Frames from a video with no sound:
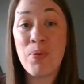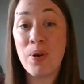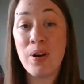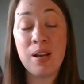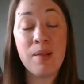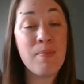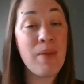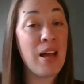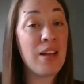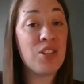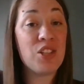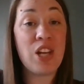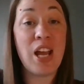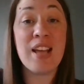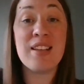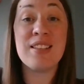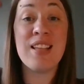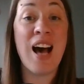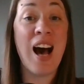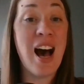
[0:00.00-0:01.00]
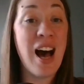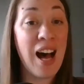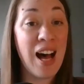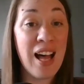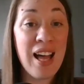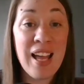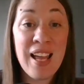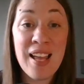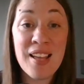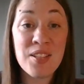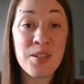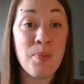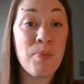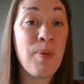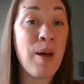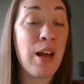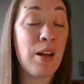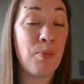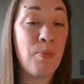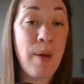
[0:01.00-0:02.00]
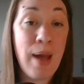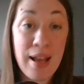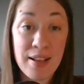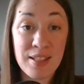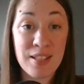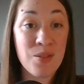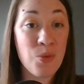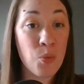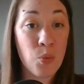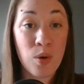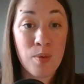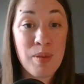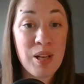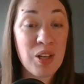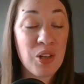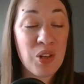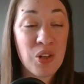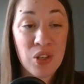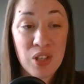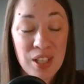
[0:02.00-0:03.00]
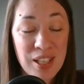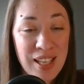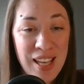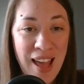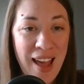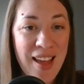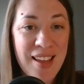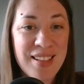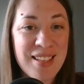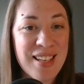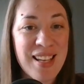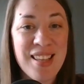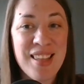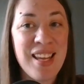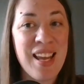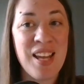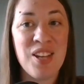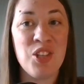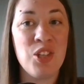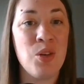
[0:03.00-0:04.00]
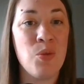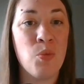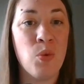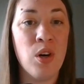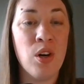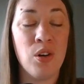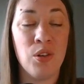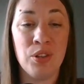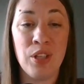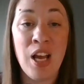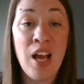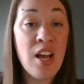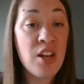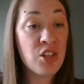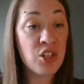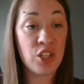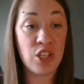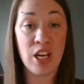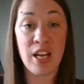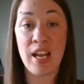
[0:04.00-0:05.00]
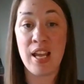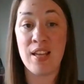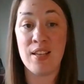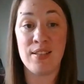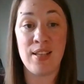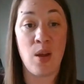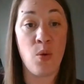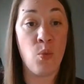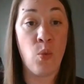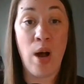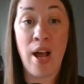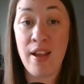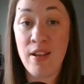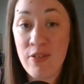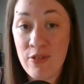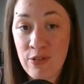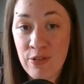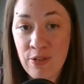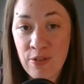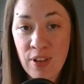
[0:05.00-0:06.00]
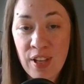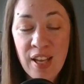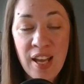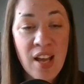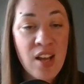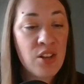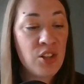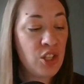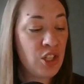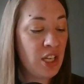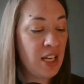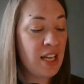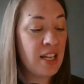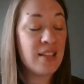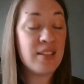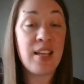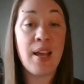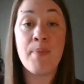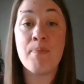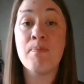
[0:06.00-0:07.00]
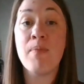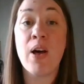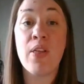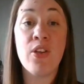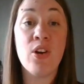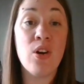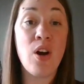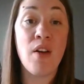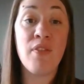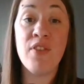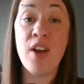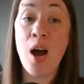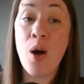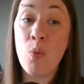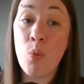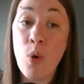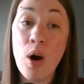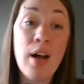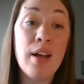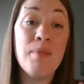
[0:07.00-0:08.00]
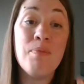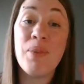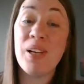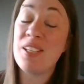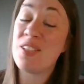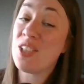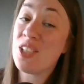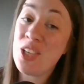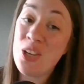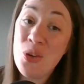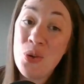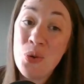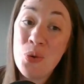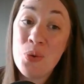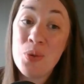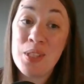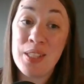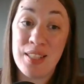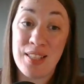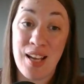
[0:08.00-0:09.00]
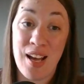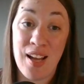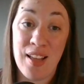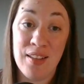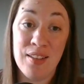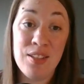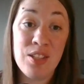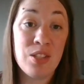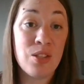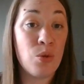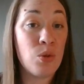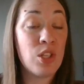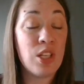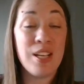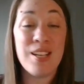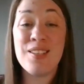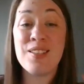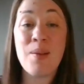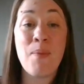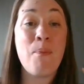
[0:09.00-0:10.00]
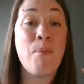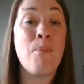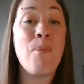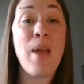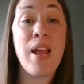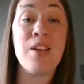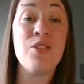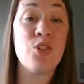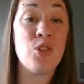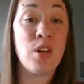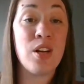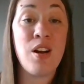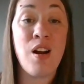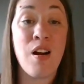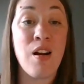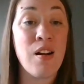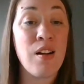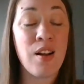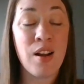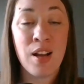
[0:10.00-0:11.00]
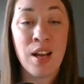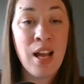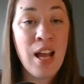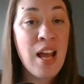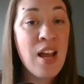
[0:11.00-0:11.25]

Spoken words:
pretty much as high as a peasant woman could get in the ancient world. She is a wife. She is a mother of not 1, but 2 sons. So she is a matriarch.